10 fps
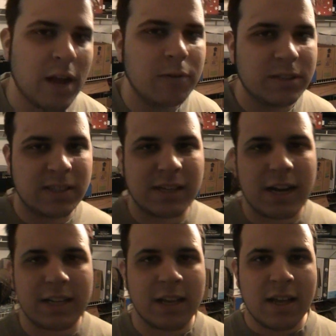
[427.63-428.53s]
How is
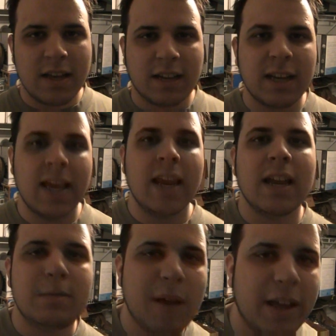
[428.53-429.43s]
society going to get
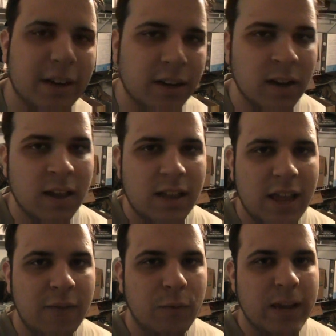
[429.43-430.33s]
any better
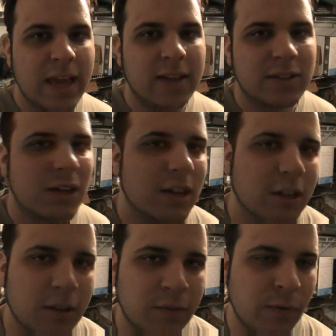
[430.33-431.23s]
if we can't
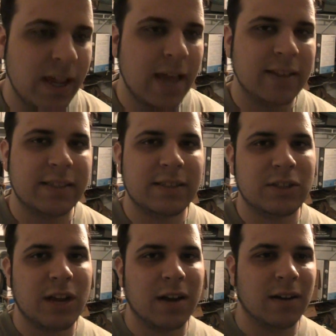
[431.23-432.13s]
talk or if we can't
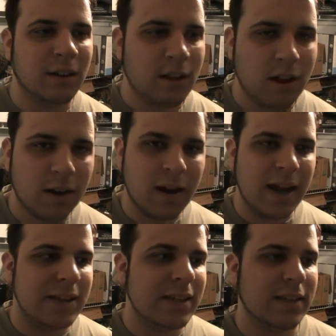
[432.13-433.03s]
share our
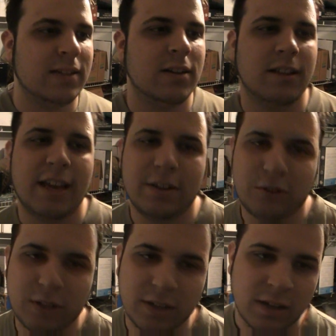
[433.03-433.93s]
ideas and all that
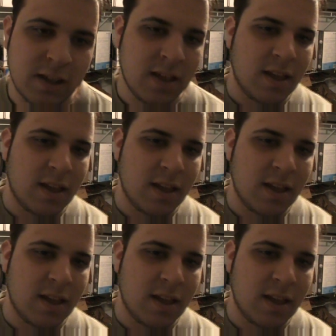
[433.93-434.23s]
shit?